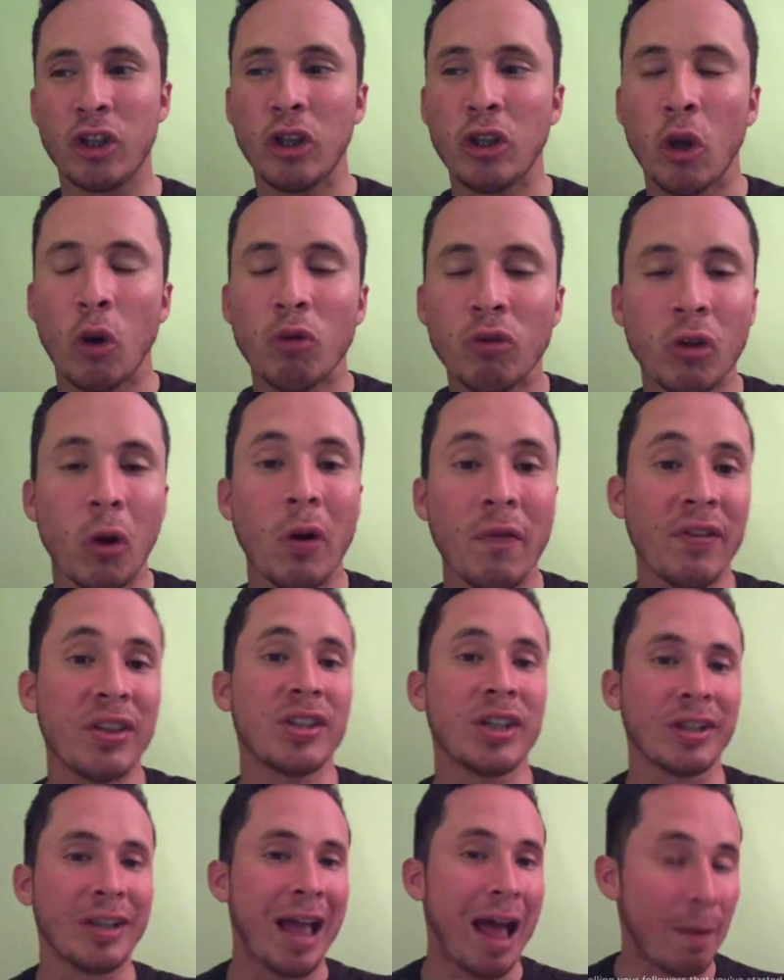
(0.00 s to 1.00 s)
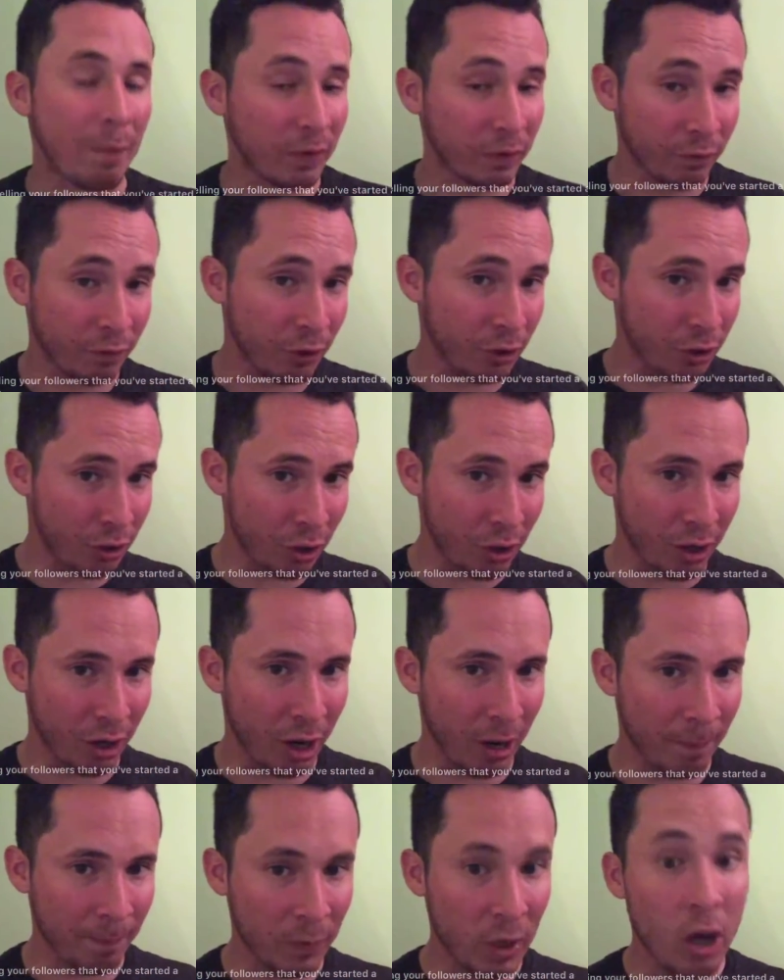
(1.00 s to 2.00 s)
don't know if it's going to happen for sure or
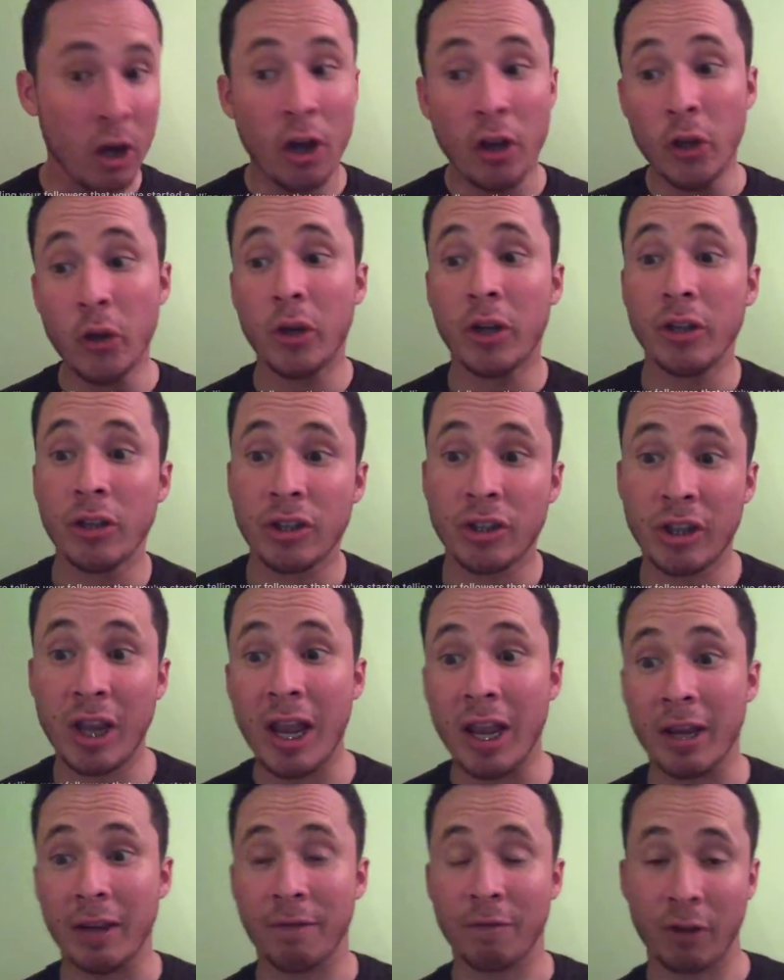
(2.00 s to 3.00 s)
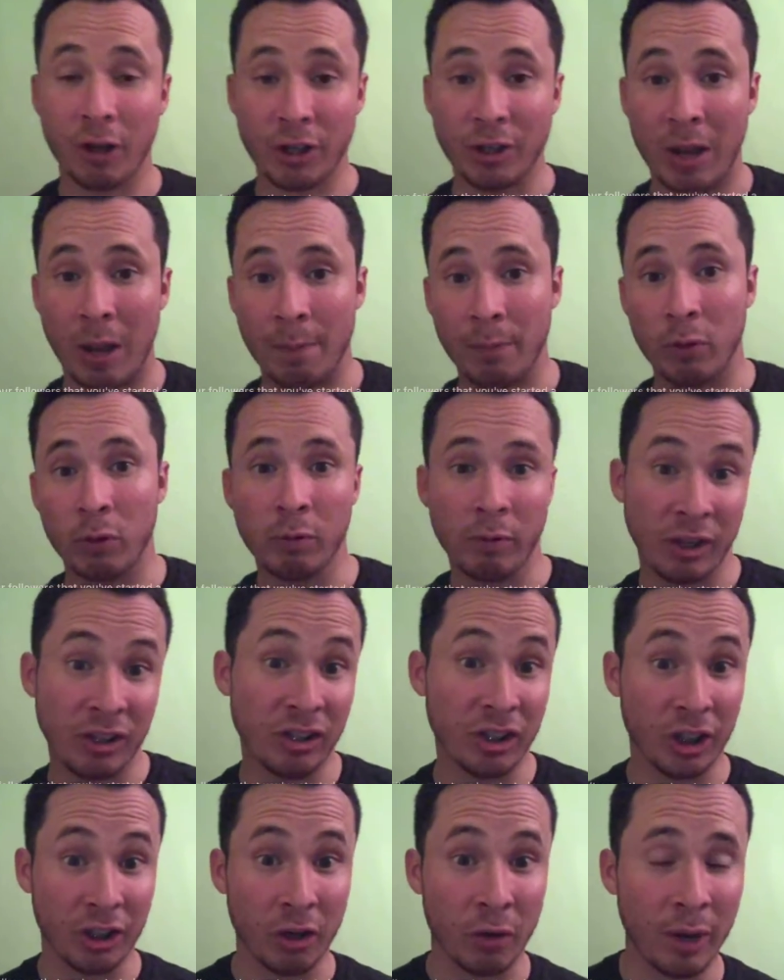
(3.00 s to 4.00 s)
not. You can say, for example, it's
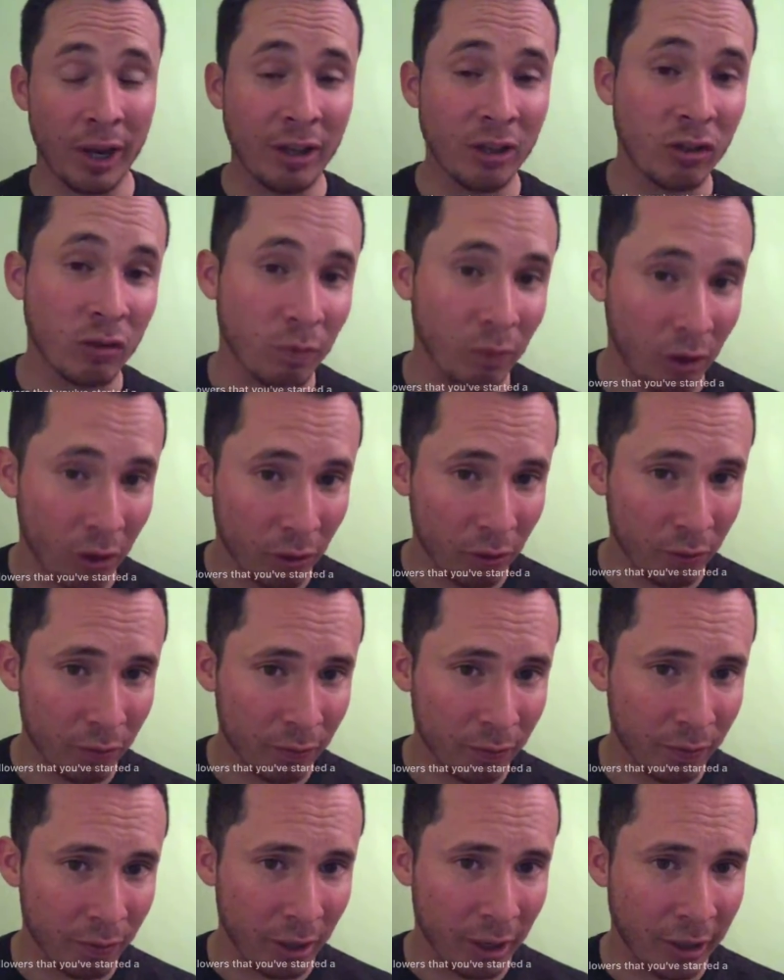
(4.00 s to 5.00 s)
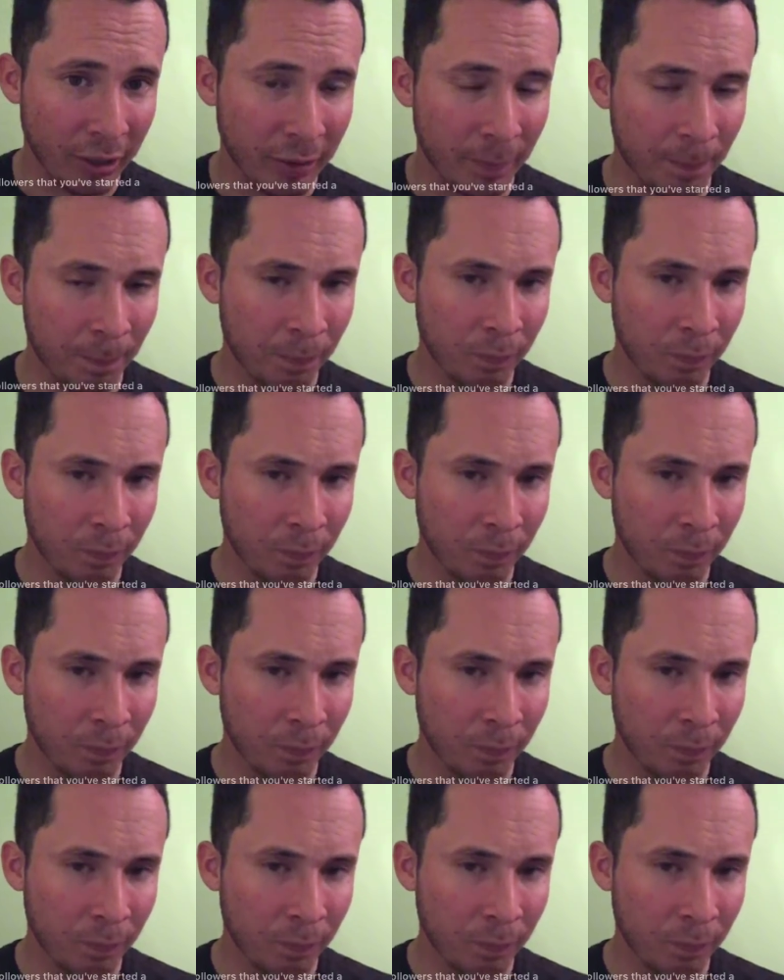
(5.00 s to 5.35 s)
going to rain tomorrow, right?